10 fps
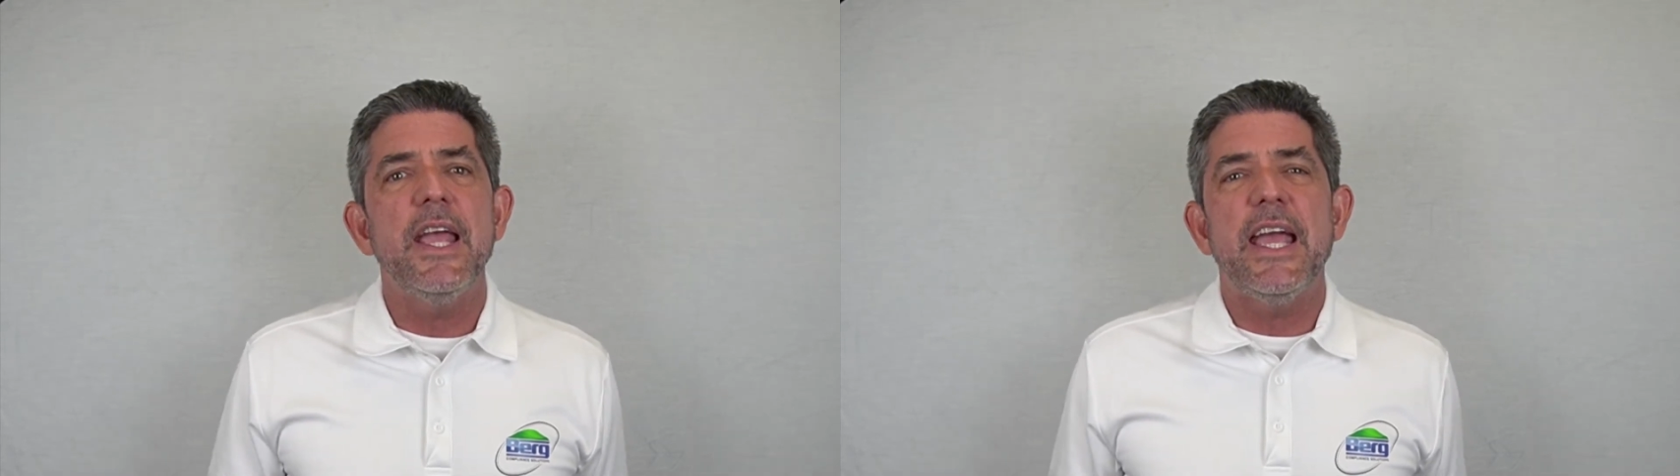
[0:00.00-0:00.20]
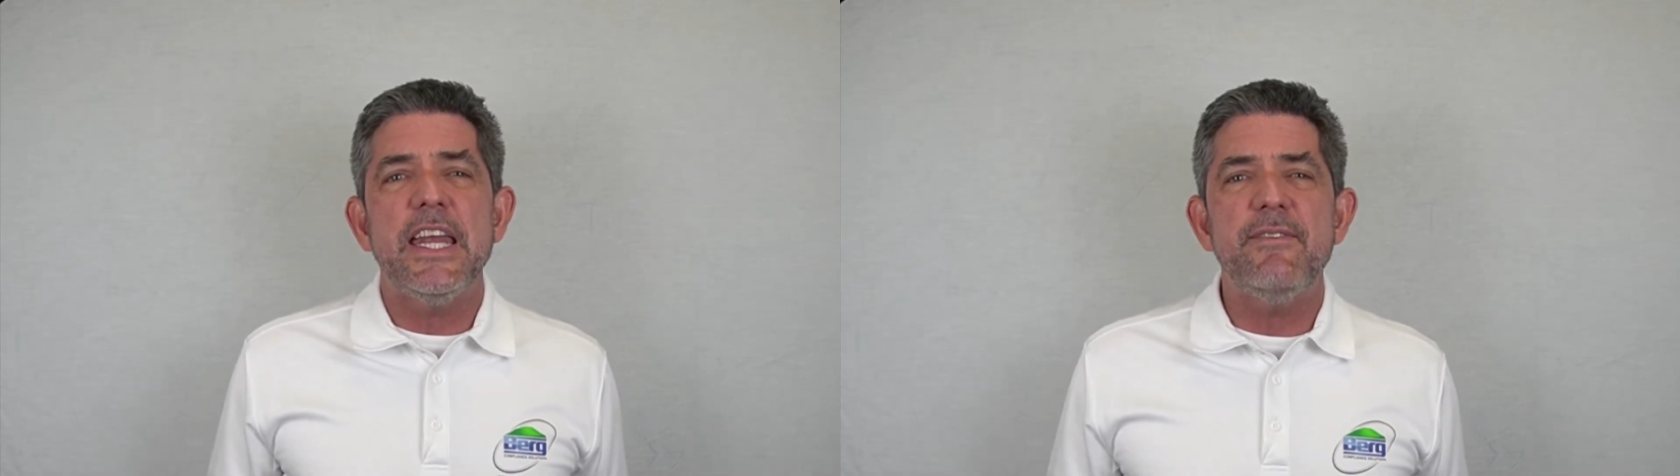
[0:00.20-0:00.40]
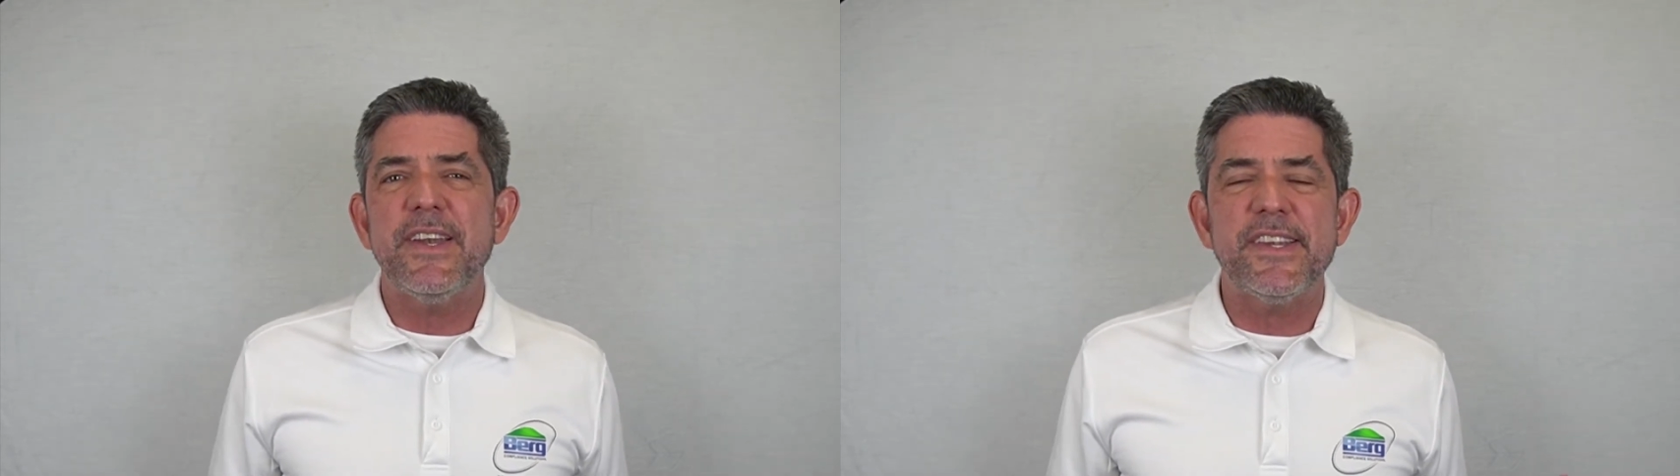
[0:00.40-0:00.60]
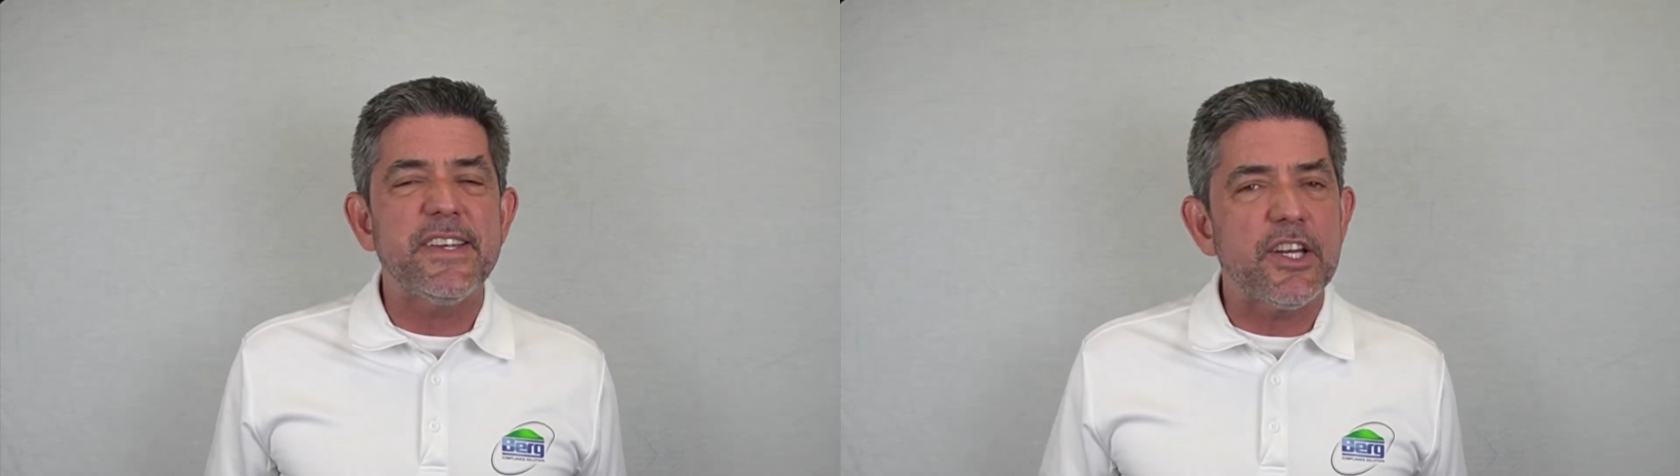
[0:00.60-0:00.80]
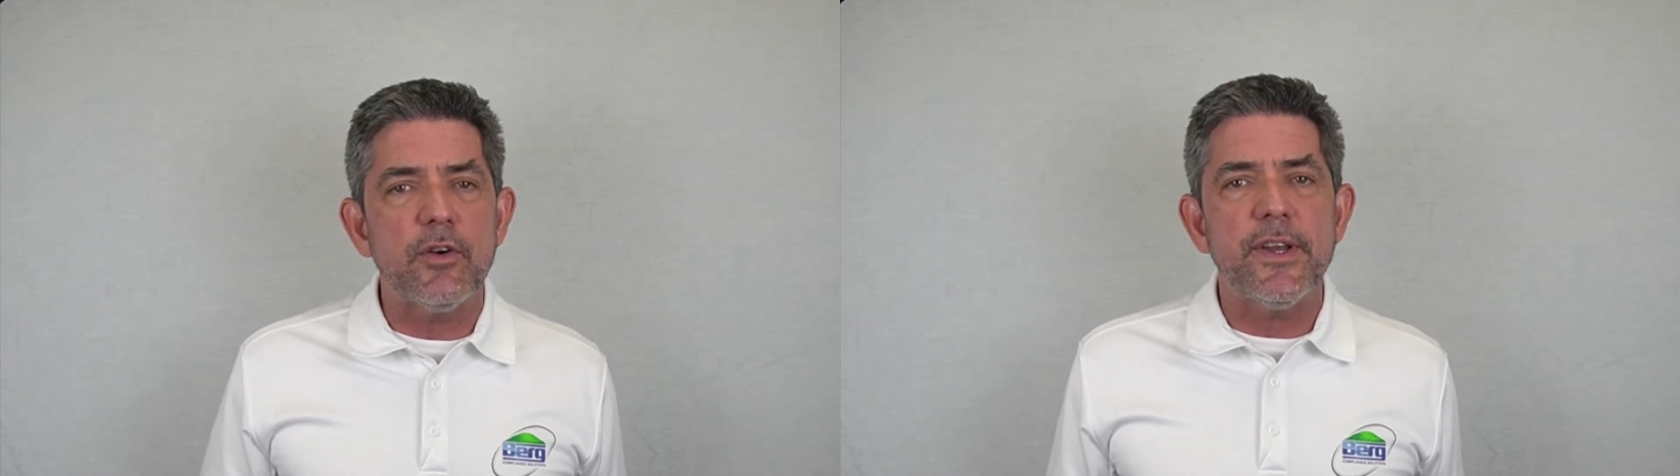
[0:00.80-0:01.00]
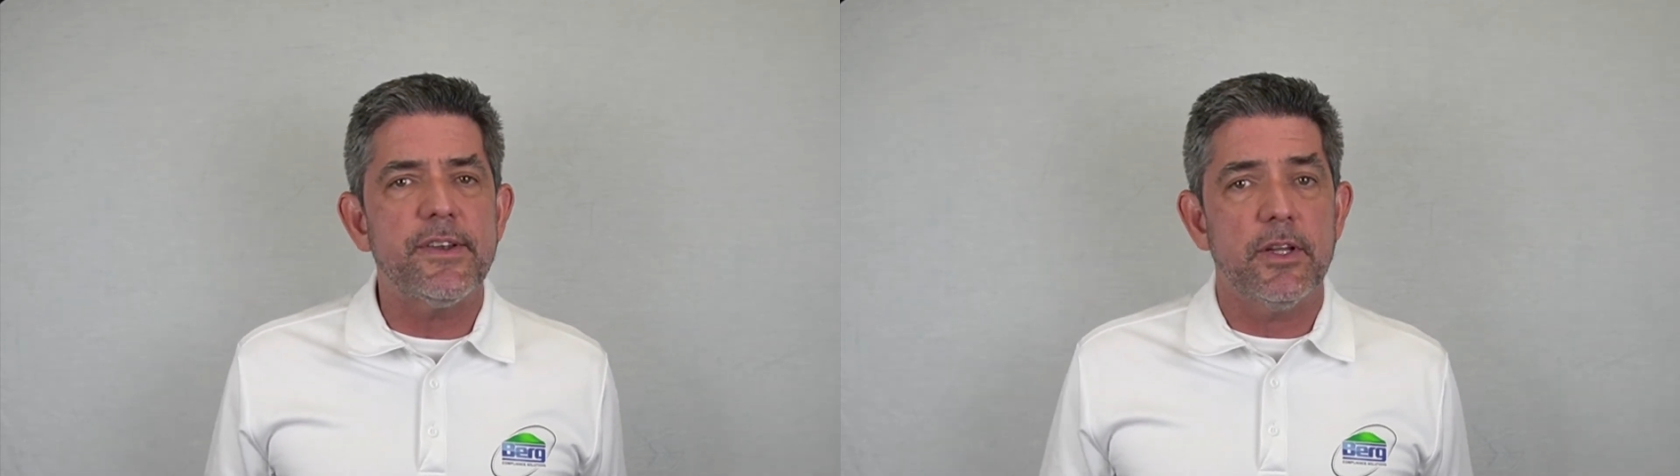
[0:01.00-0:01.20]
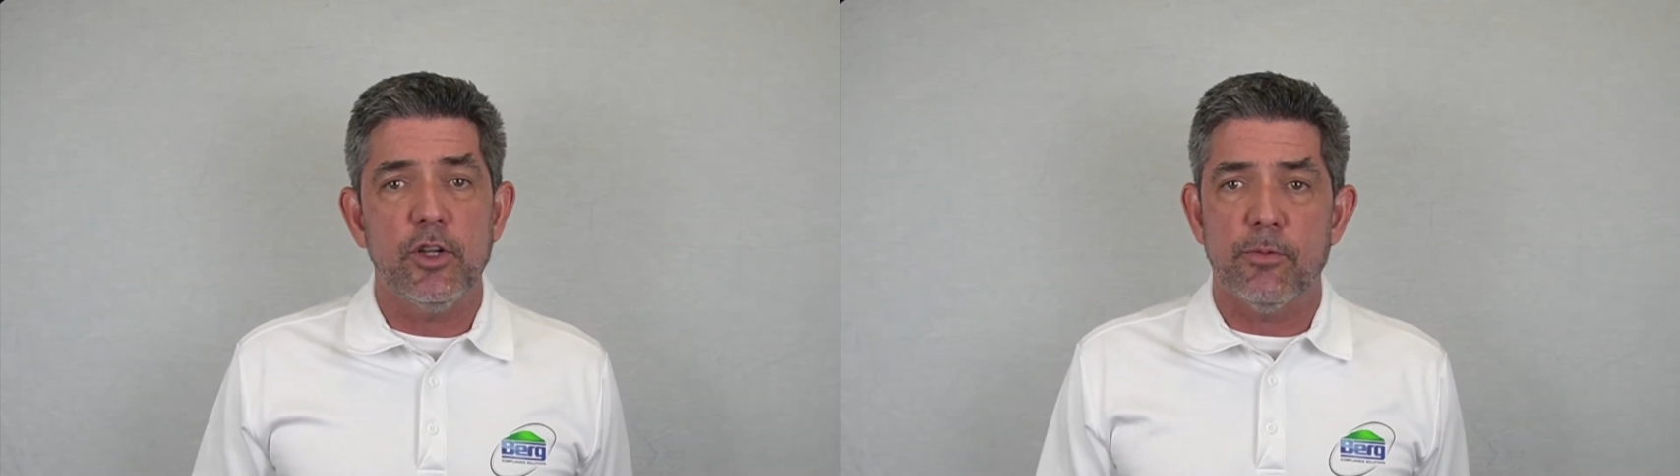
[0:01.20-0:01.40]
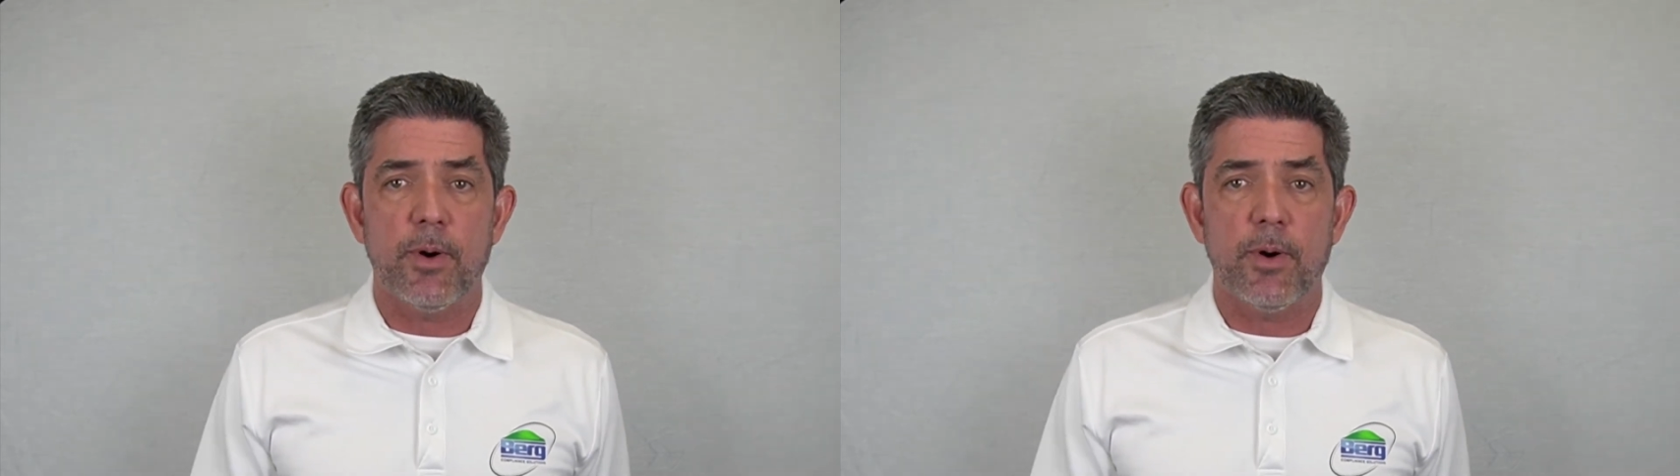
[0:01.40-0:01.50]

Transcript: and even serious legal